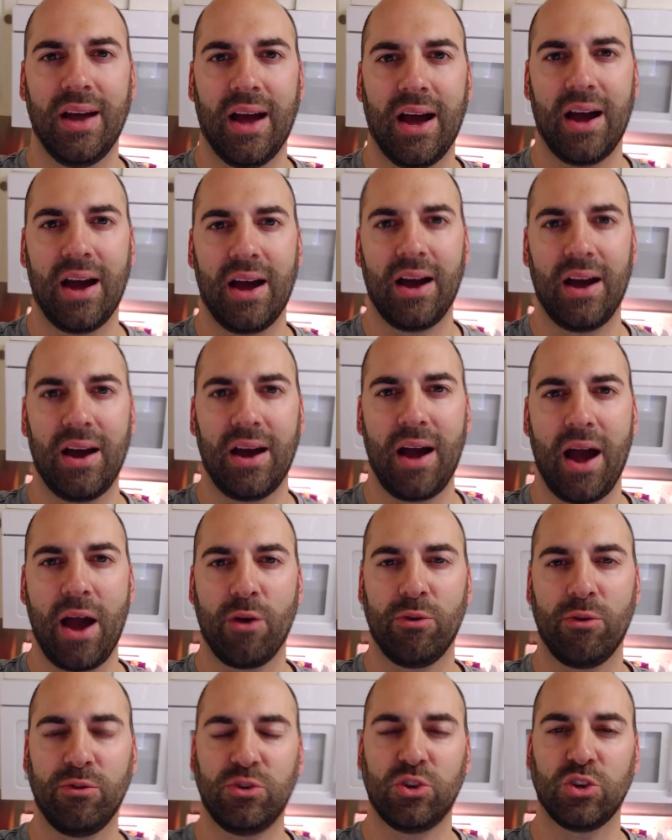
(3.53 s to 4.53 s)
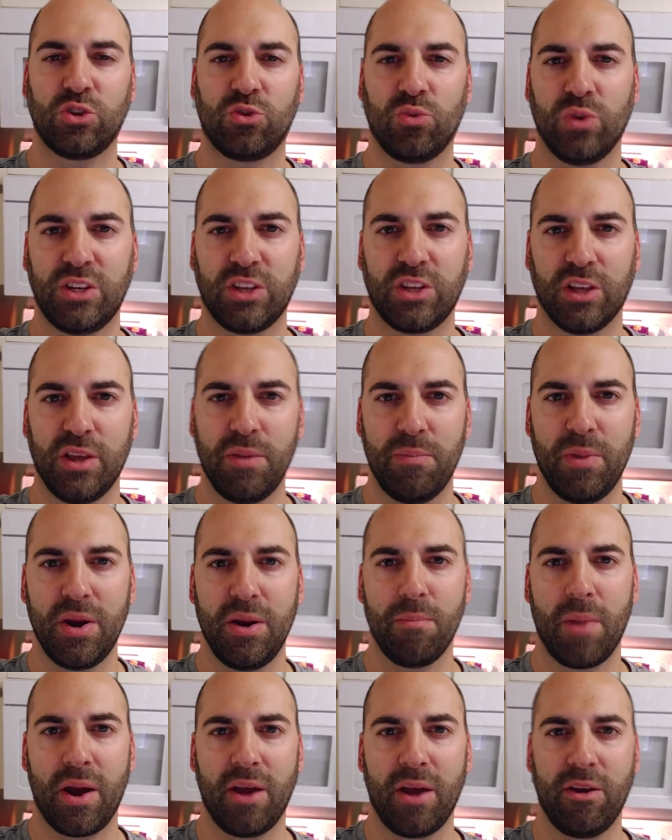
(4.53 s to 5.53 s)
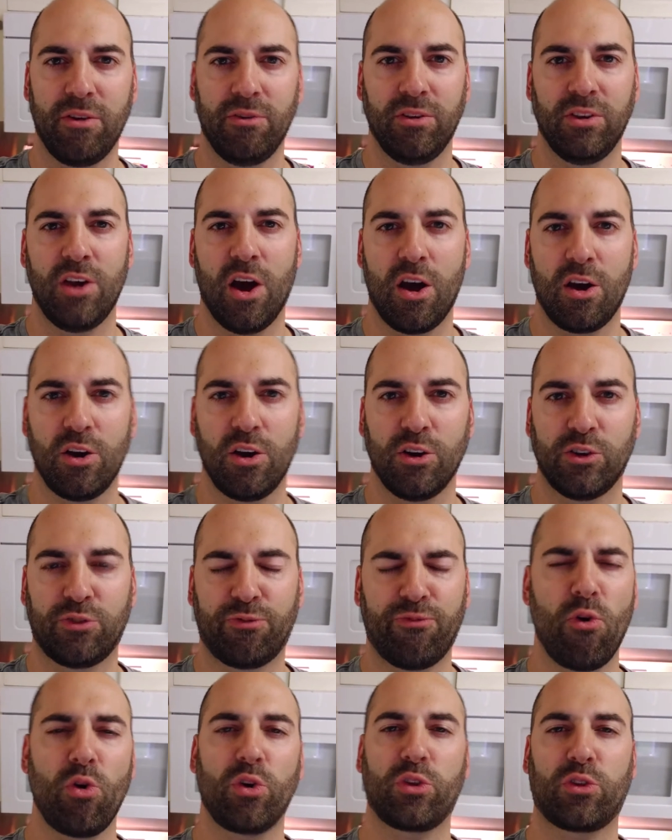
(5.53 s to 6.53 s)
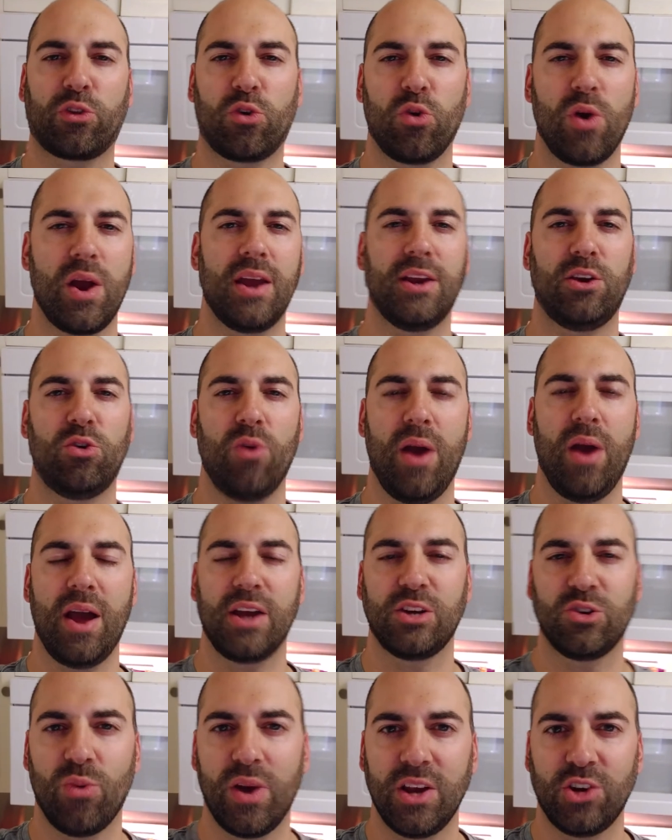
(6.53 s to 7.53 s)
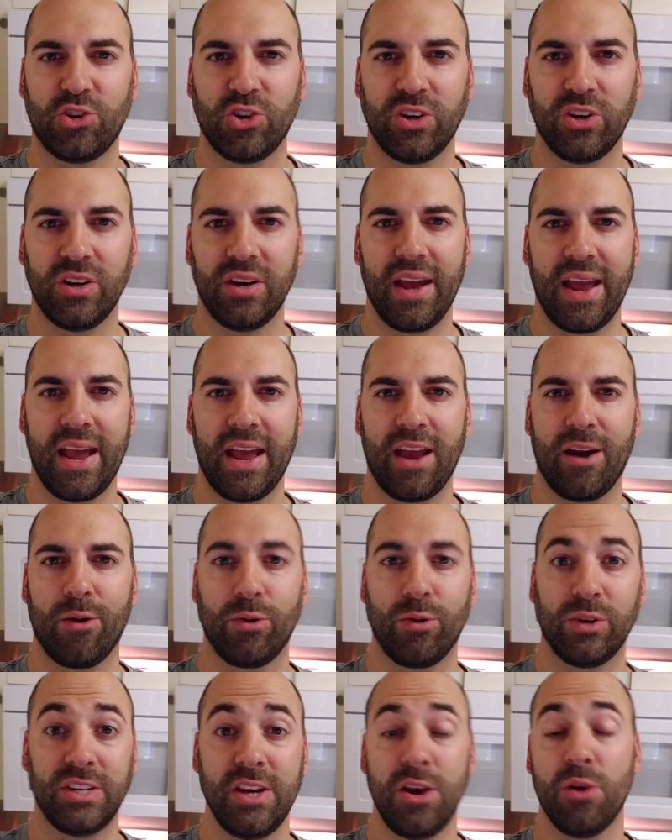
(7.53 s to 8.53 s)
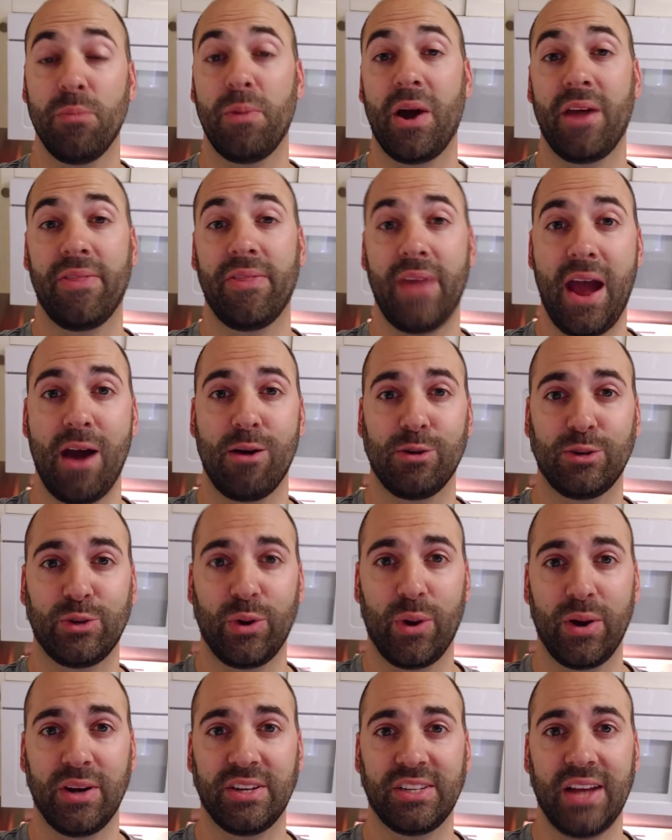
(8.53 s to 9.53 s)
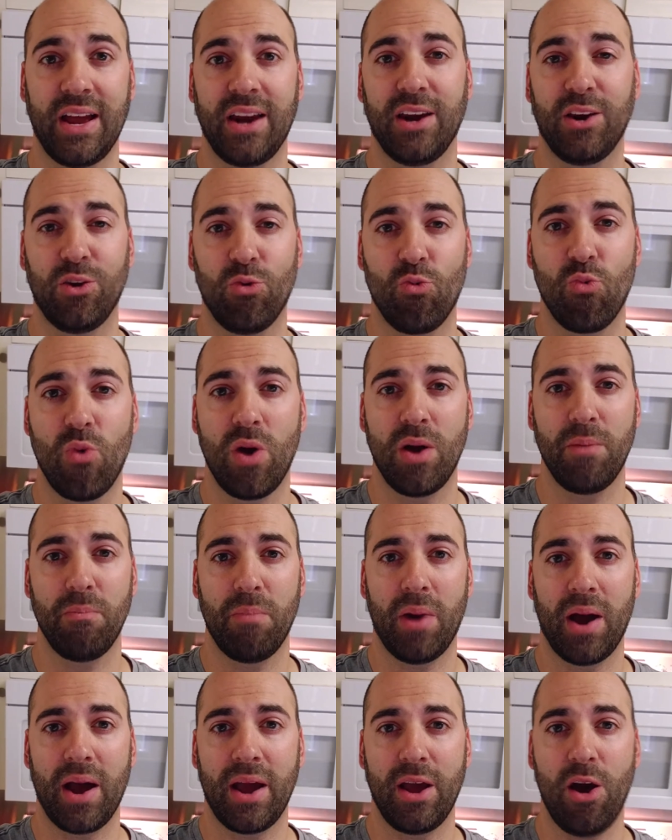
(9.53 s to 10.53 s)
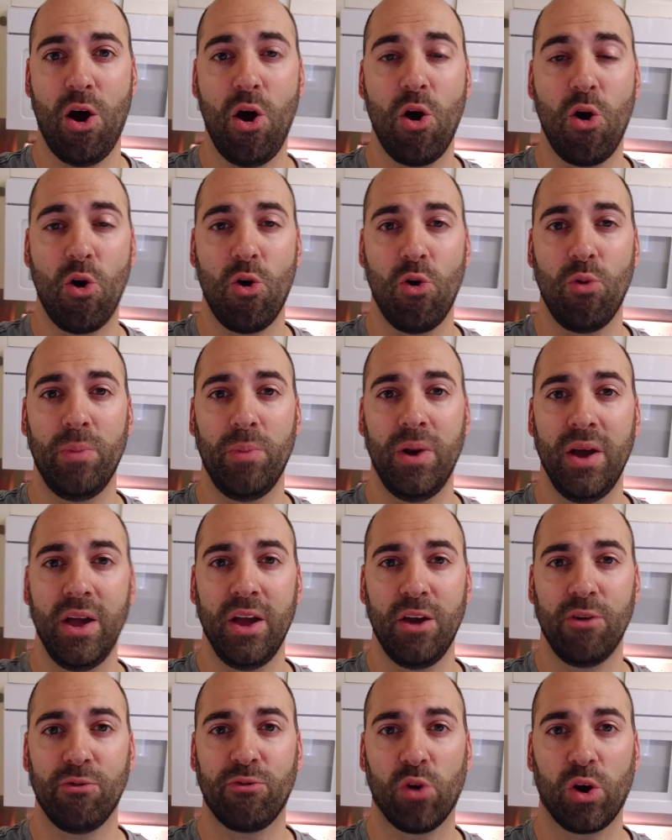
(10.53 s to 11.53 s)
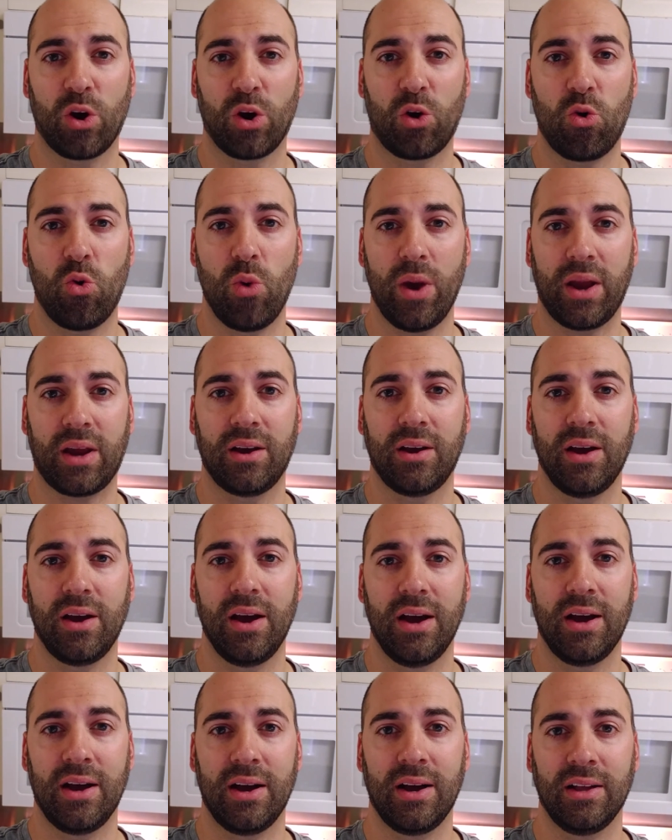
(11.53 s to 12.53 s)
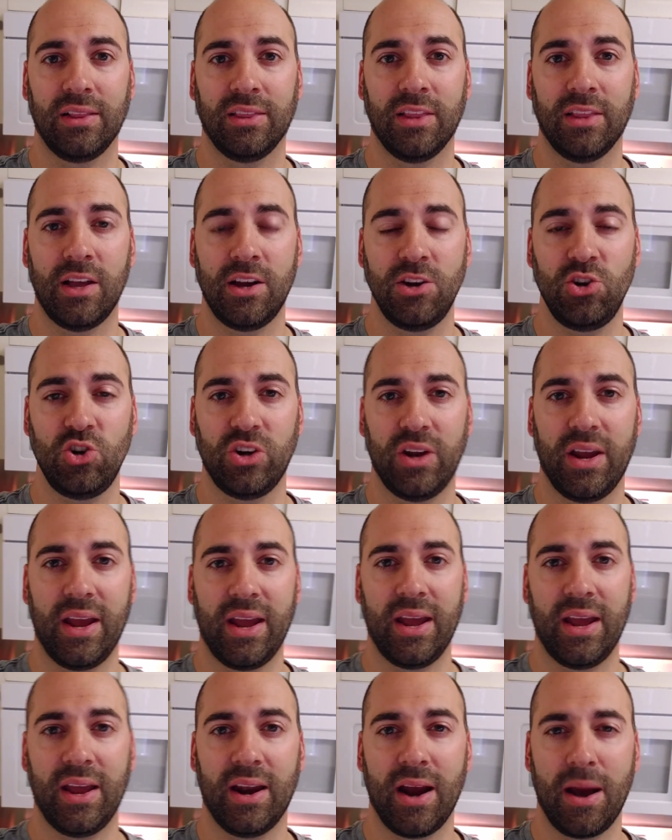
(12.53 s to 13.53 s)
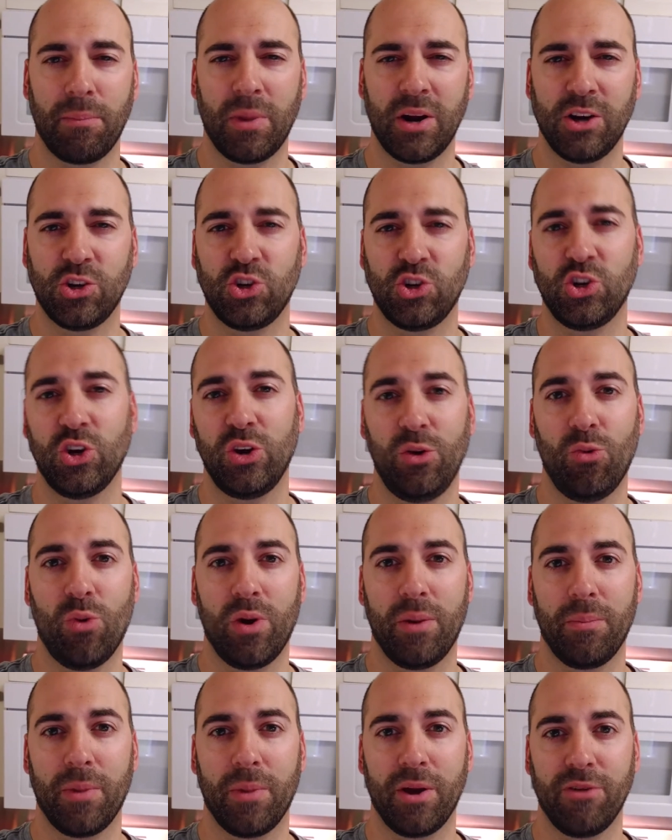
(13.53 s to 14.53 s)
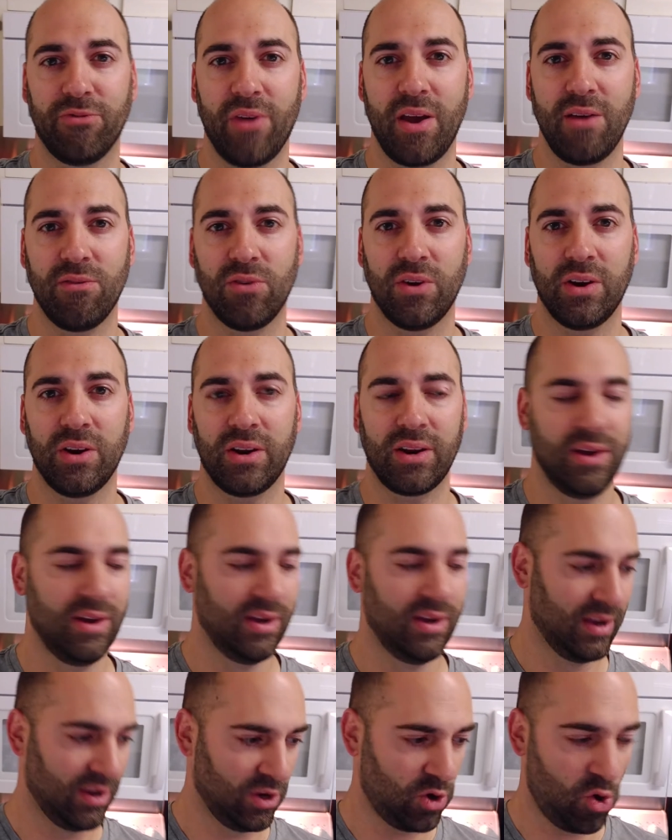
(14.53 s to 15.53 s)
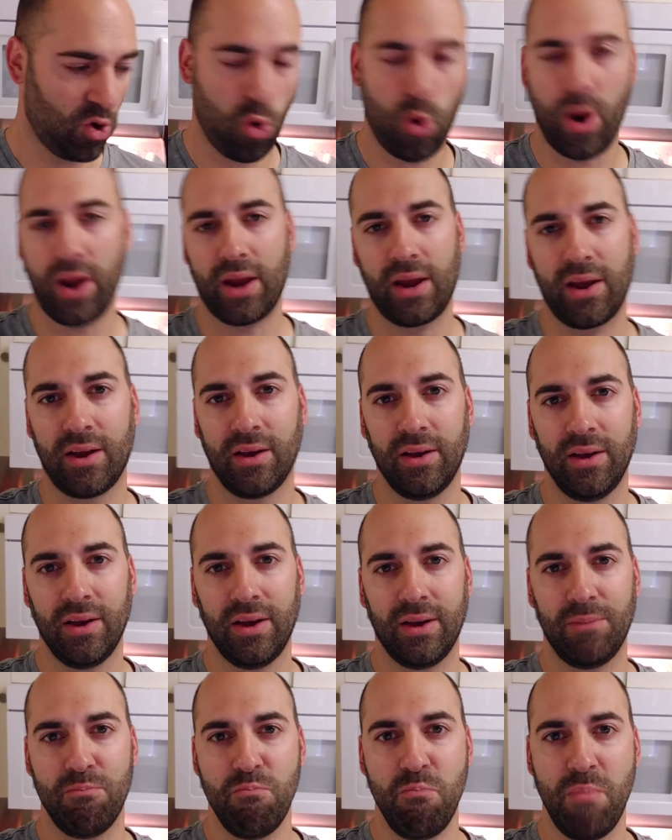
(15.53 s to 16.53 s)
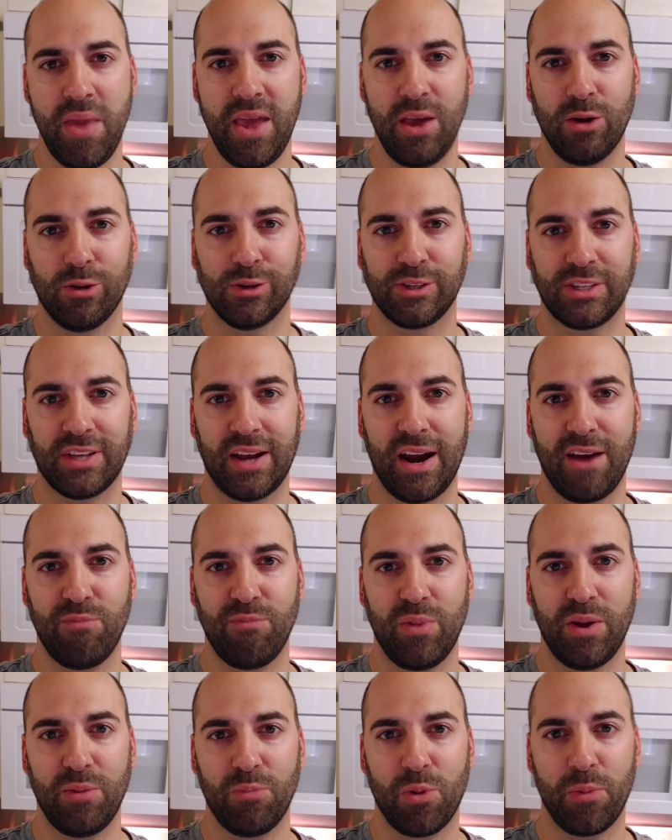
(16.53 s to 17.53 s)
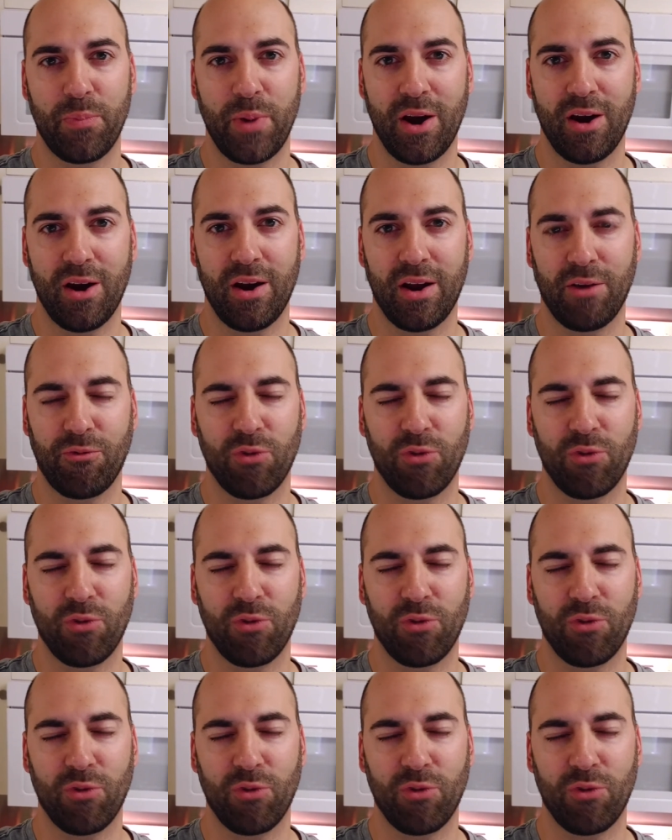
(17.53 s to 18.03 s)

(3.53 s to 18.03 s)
I just recently been at my daughter's 4th grade graduation and I was nearby the house, so I decided to run by home for a quick lunch, and I'm going to show you one of my favorite quick meals that I've been preparing.